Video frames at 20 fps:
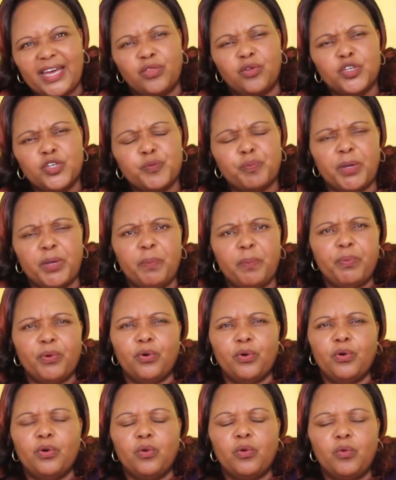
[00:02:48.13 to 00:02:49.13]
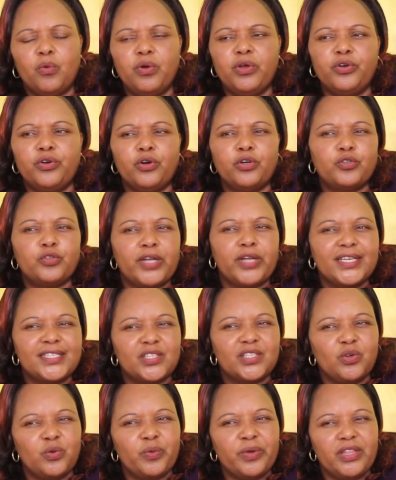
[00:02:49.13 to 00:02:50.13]
are those people who will not
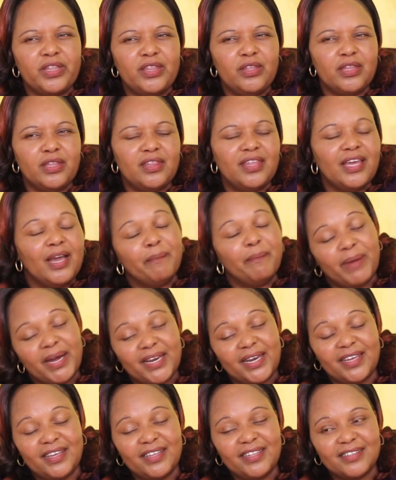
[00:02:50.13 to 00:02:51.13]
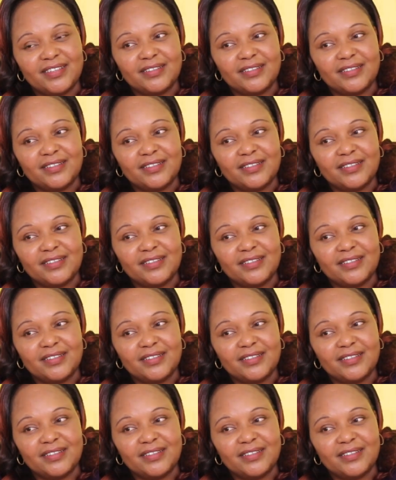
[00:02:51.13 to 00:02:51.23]
trust you with their money.